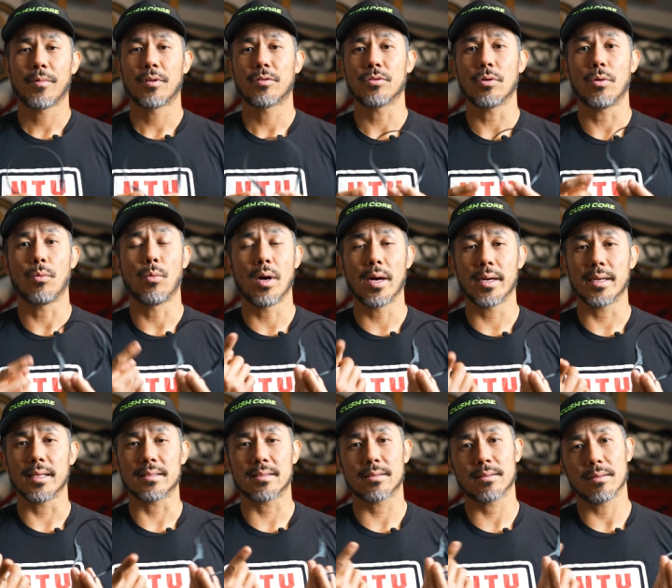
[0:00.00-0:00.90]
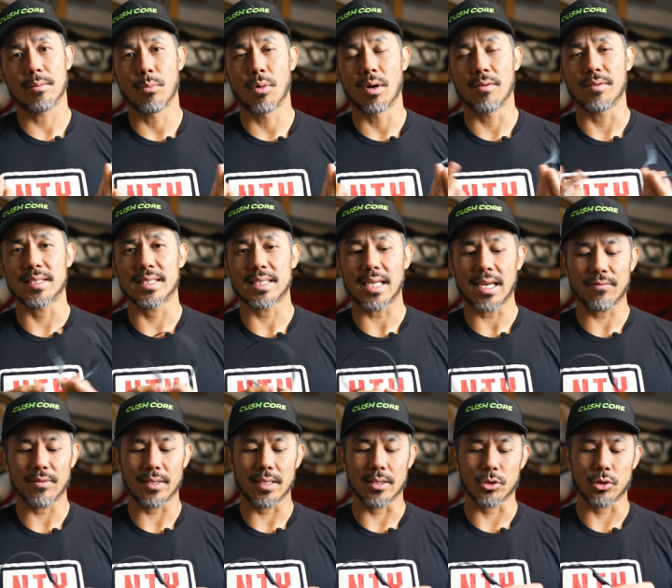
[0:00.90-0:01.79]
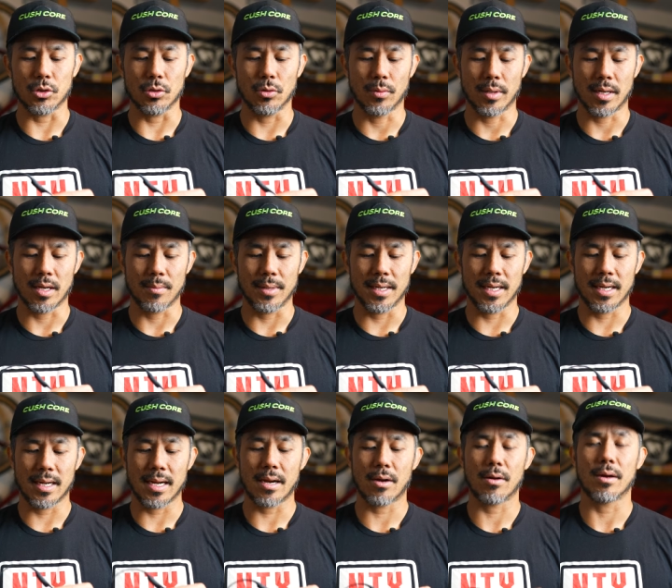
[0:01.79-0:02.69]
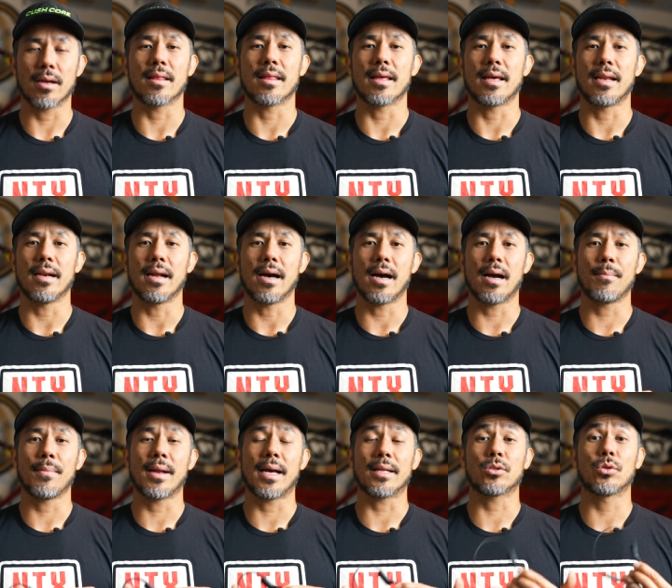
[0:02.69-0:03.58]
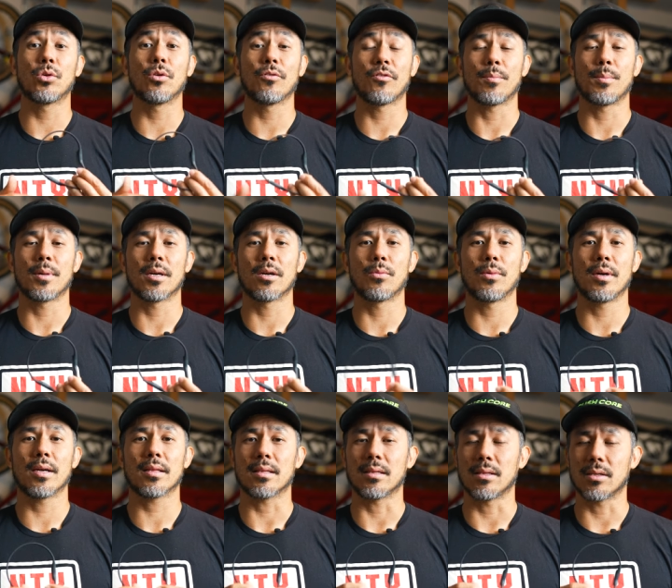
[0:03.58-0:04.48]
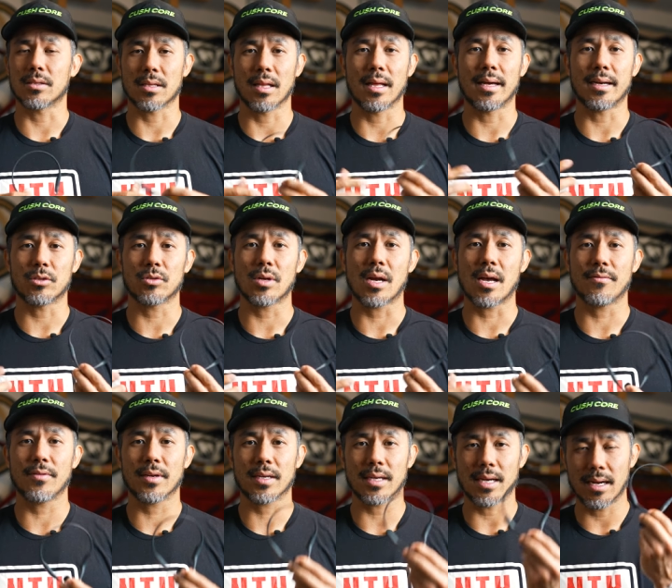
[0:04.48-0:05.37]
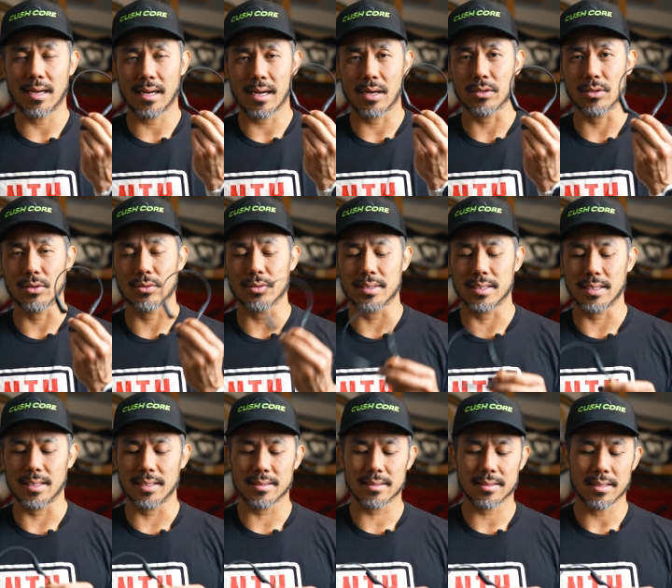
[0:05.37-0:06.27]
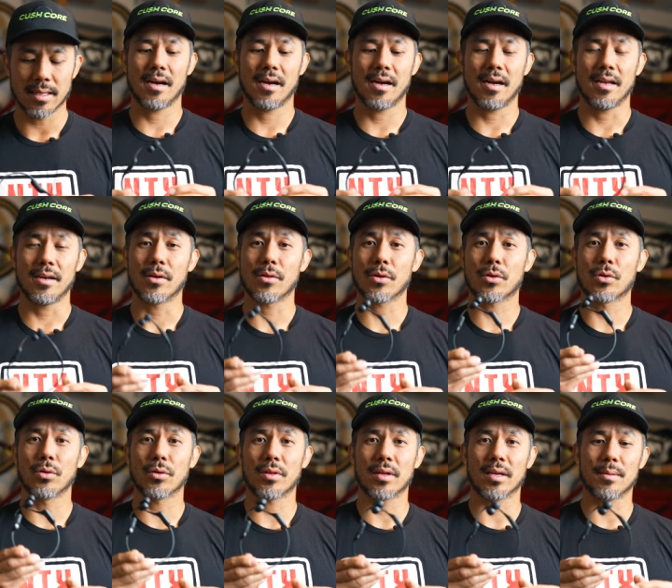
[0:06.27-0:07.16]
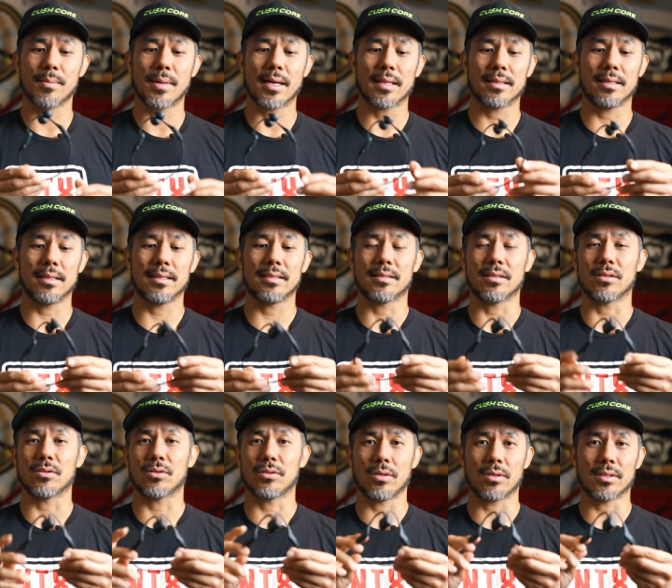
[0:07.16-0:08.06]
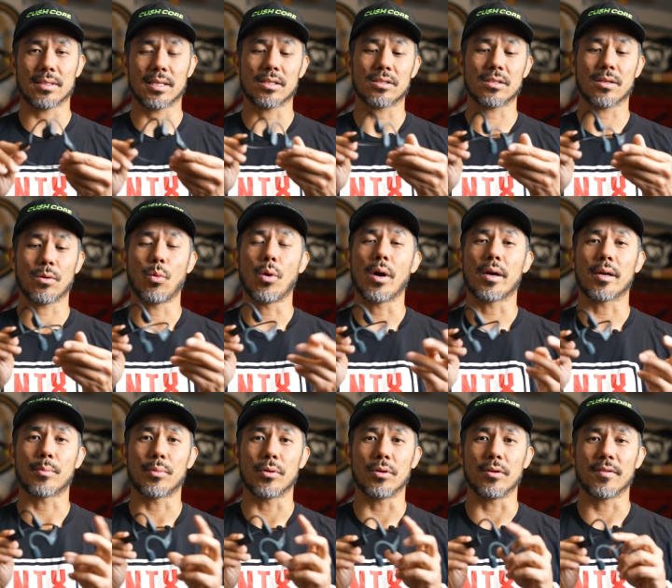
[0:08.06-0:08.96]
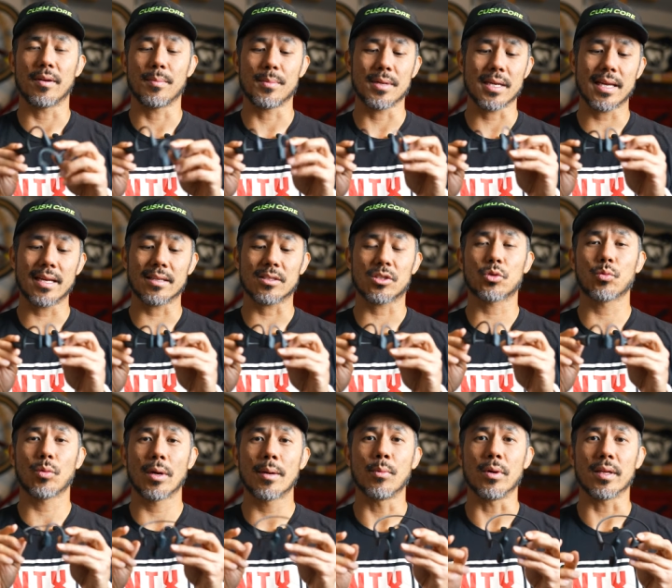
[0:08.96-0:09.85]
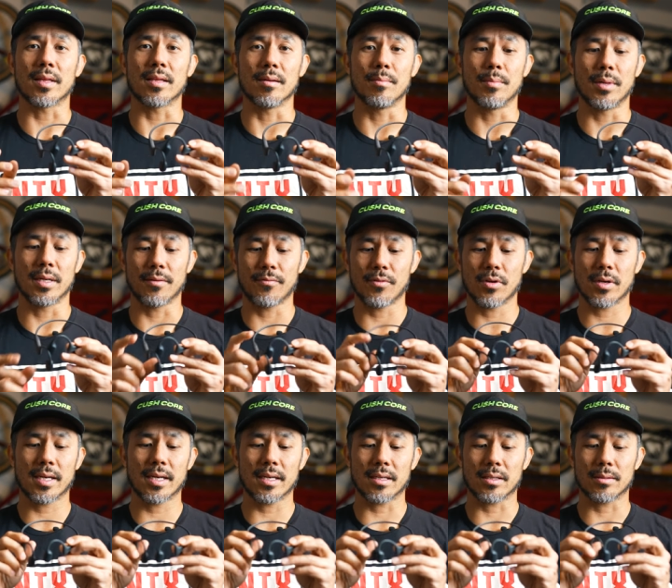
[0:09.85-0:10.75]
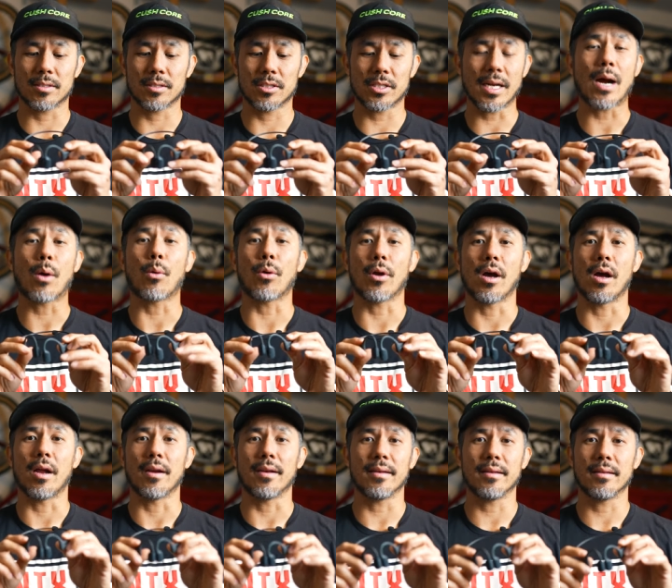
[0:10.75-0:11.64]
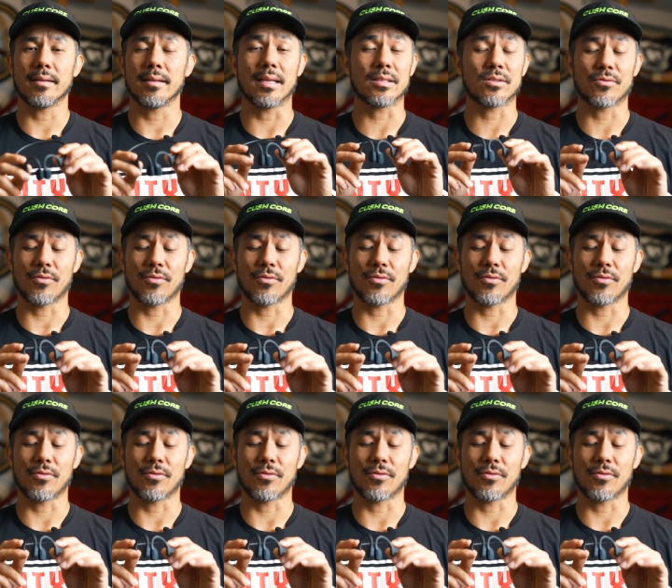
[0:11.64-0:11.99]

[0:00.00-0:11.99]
So one, it's more of a safety issue. When I'm in an area that I'm not too familiar with and there's a lot of traffic, I'll use these. Another cool thing about these is they're essentially waterproof. I mean, you can't swim with them, but if you're getting showered on, that's